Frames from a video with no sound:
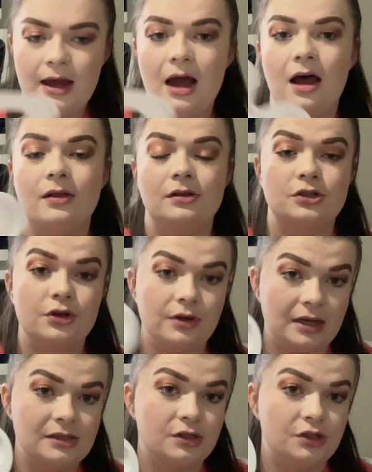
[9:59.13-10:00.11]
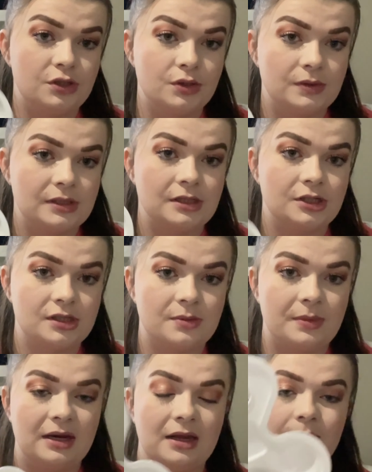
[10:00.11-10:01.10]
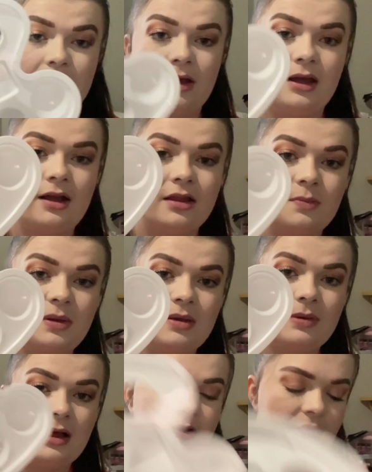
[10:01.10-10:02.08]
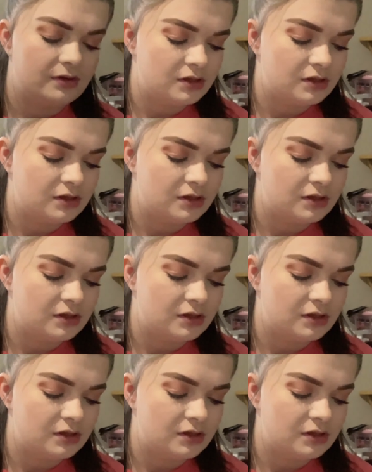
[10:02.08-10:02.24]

I'll show you guys the shoes in just a minute, but I got a paint palette for the